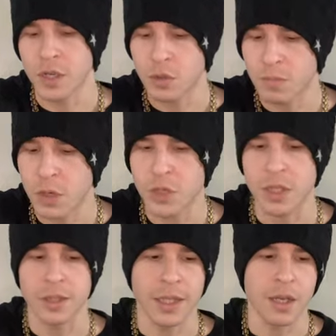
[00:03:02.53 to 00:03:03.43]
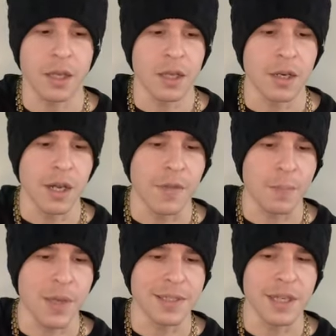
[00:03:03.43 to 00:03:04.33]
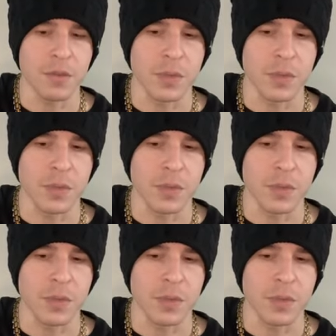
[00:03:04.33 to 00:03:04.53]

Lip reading: to do emotionally. Now, that being said,